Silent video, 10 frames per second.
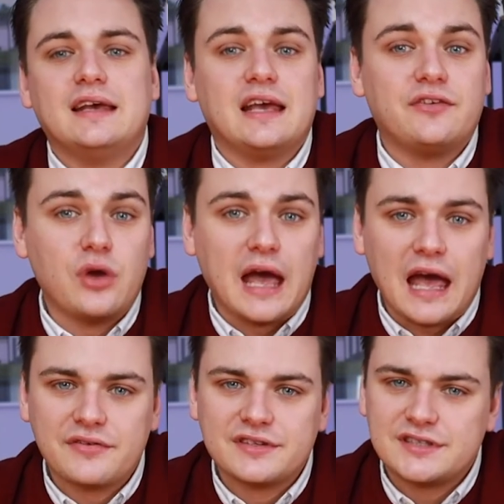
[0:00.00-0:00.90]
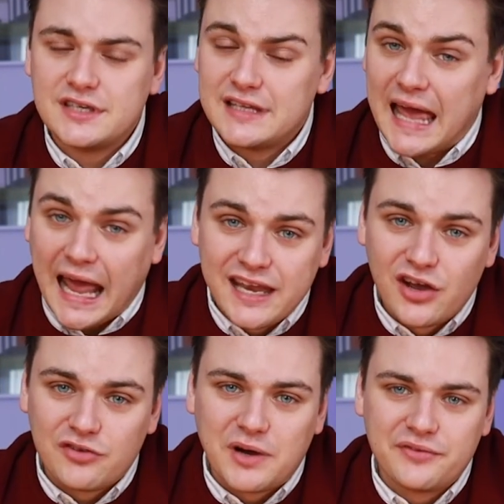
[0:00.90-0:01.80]
if you haven't seen any
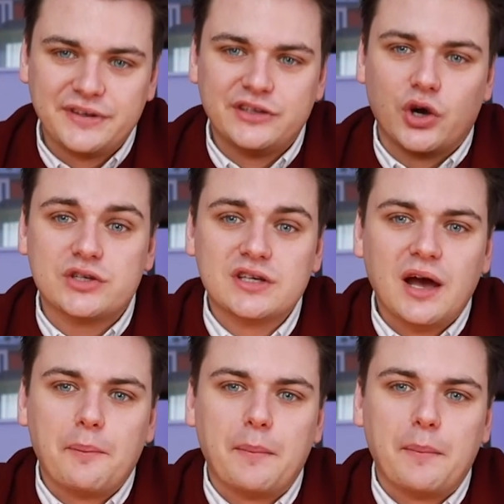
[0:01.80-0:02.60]
of my videos,